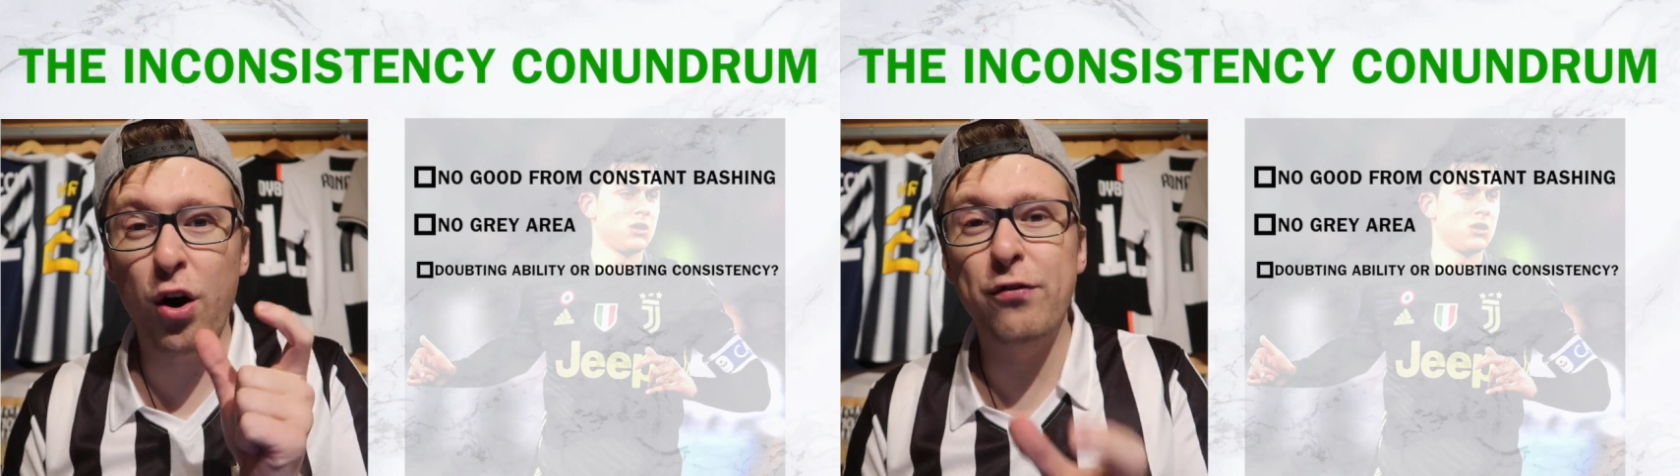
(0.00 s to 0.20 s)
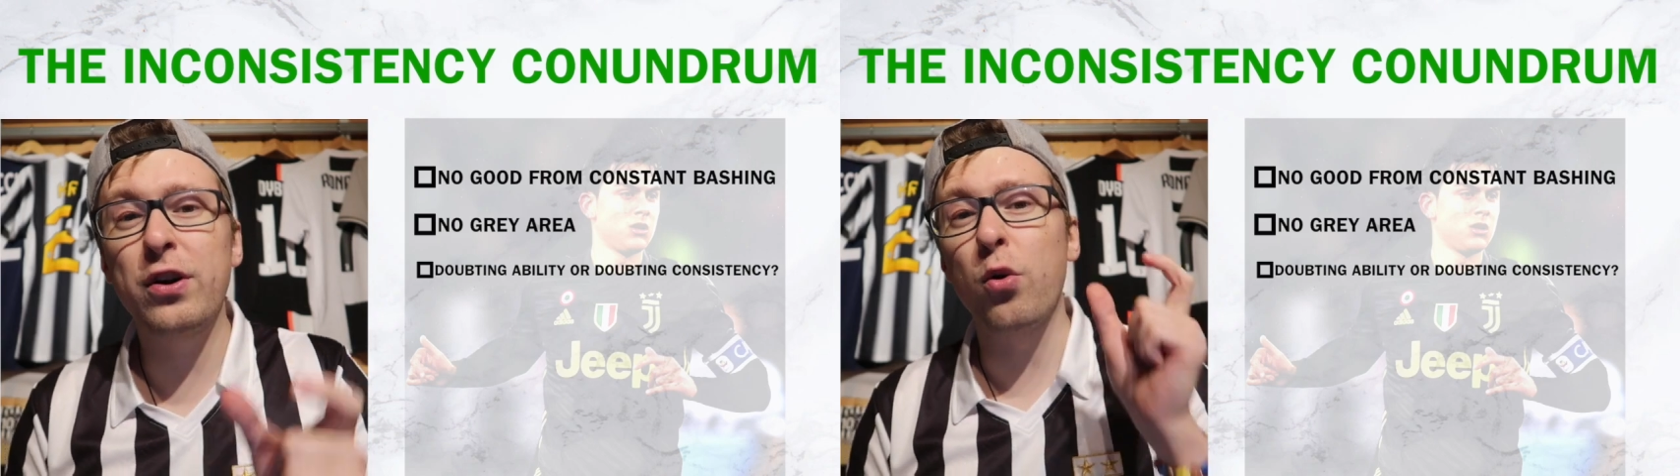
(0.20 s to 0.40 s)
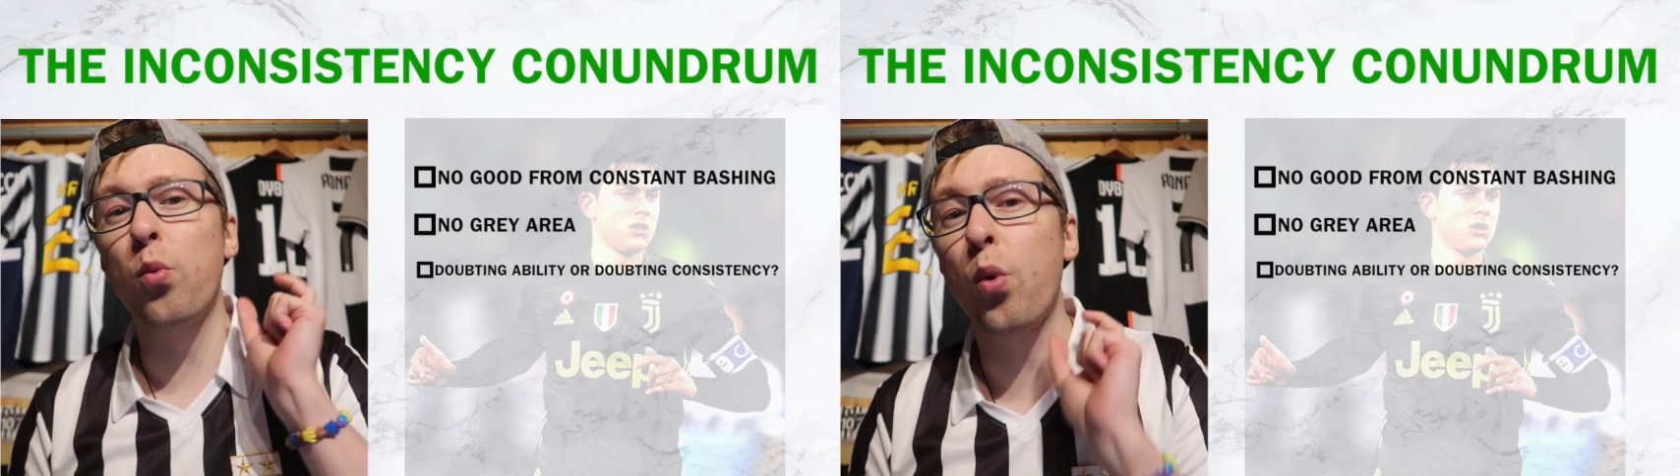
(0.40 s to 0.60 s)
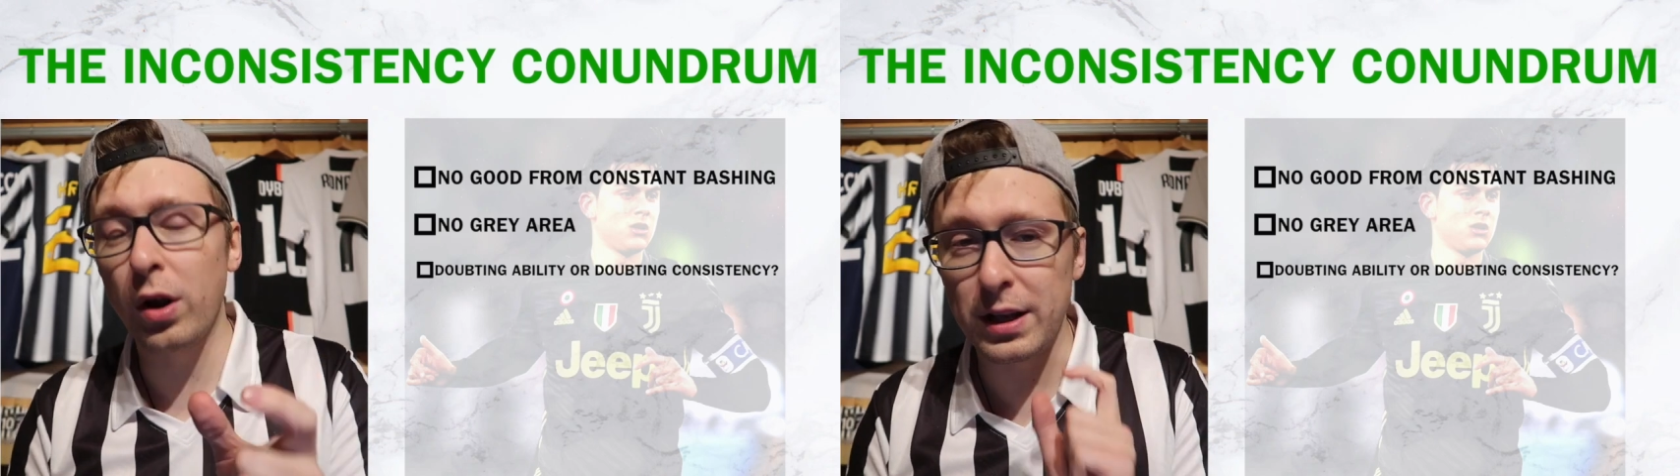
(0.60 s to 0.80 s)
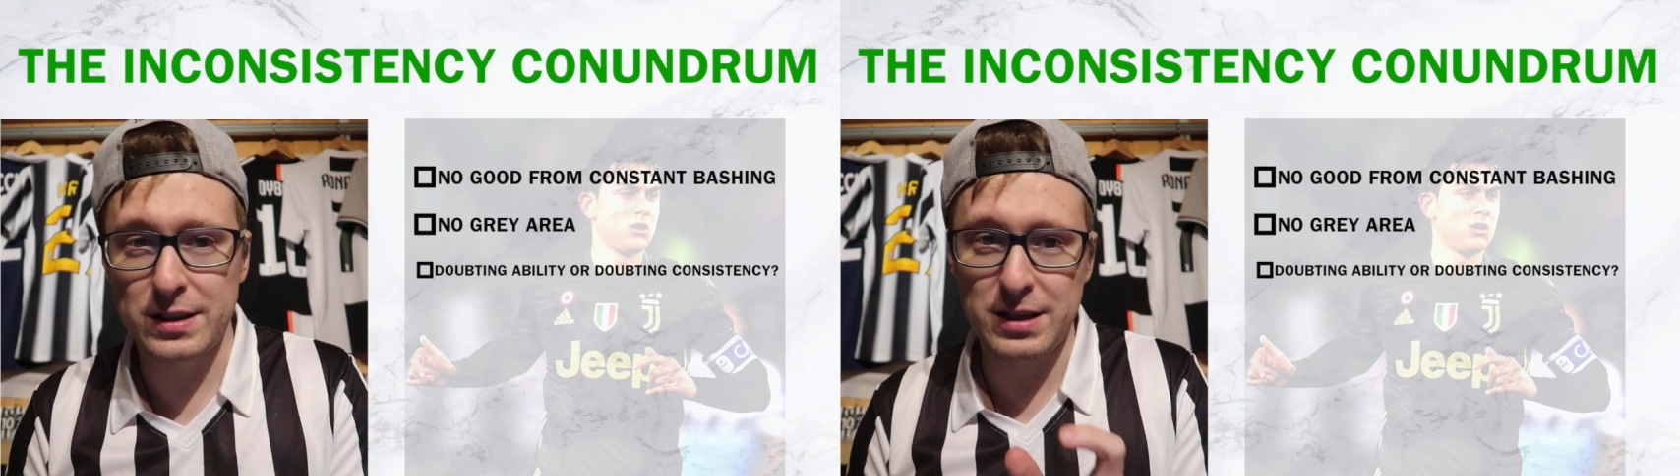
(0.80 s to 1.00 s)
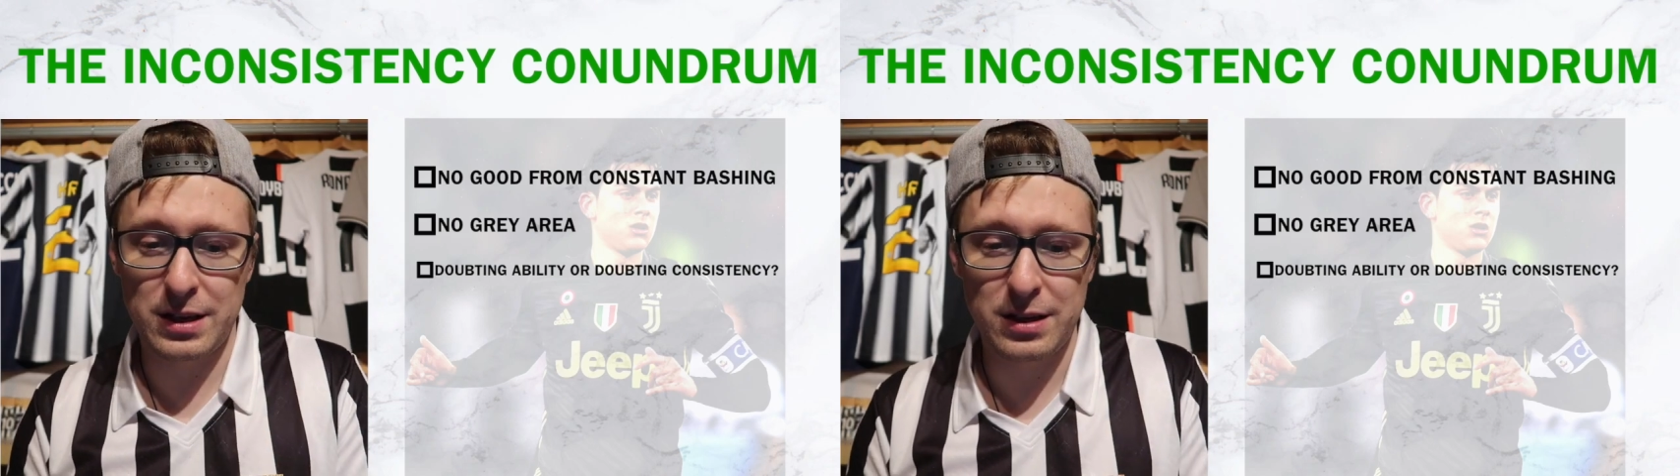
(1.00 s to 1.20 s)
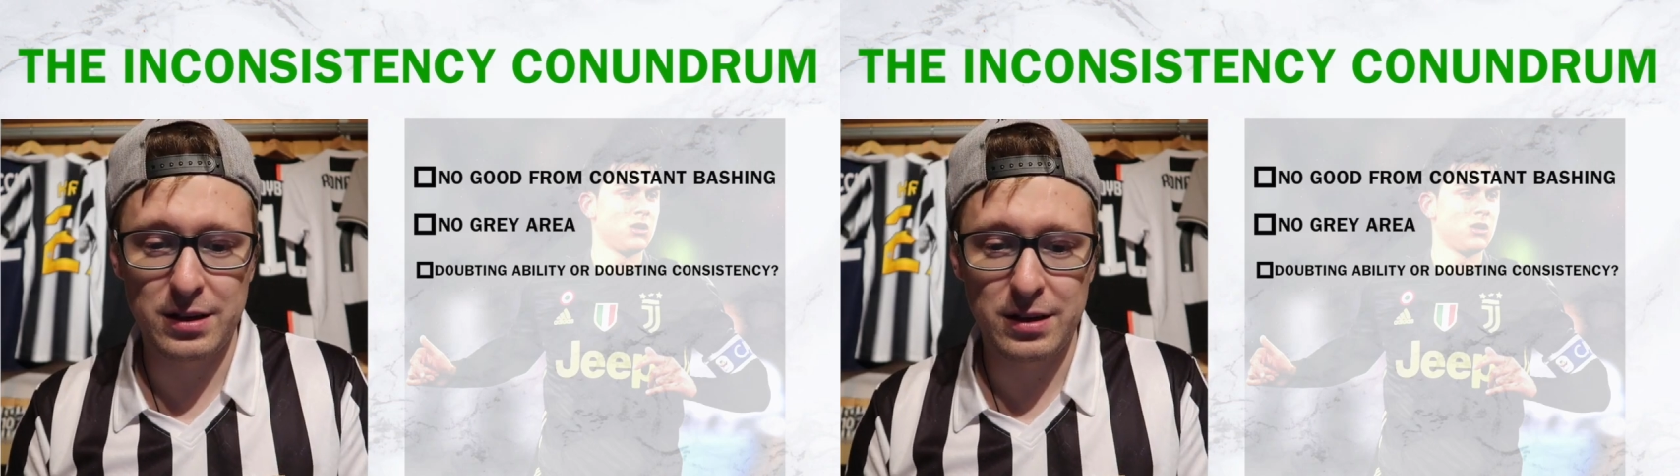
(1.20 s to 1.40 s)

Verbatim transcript: of quality.